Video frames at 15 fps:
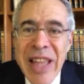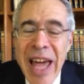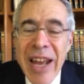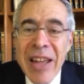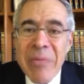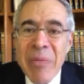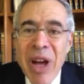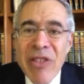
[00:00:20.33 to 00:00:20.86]

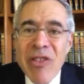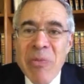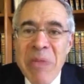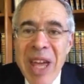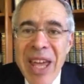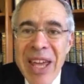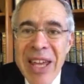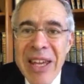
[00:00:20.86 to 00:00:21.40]
that it
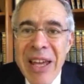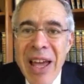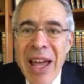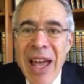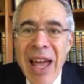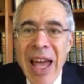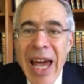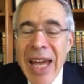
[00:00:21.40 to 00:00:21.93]
must be
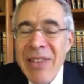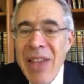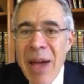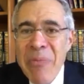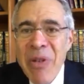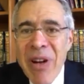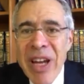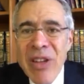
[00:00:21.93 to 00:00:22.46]
a
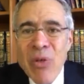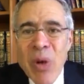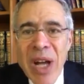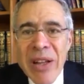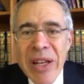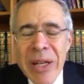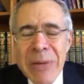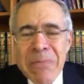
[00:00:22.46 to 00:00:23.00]
temporary
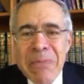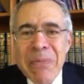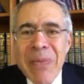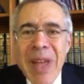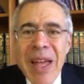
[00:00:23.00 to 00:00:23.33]
dwelling,